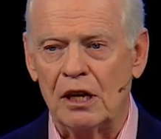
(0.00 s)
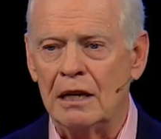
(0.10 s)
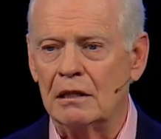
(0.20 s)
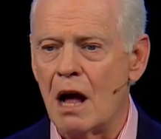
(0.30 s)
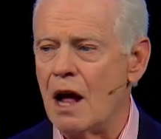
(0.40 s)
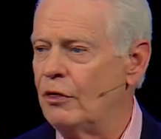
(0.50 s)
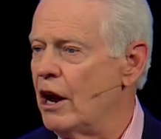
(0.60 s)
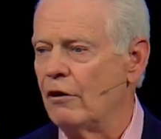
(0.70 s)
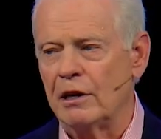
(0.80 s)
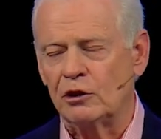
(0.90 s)
in God
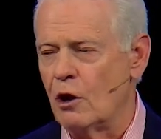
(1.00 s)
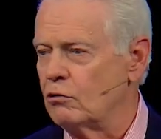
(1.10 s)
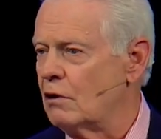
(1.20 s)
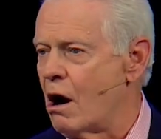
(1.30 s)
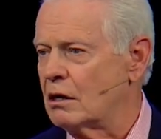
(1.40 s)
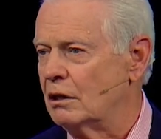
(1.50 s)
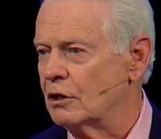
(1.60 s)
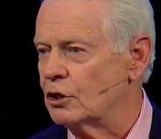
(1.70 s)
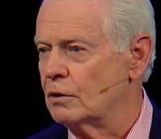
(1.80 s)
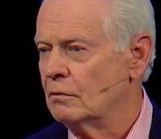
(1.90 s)
there is no
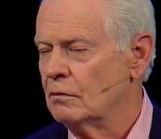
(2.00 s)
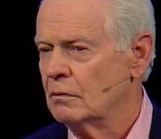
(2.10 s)
darkness.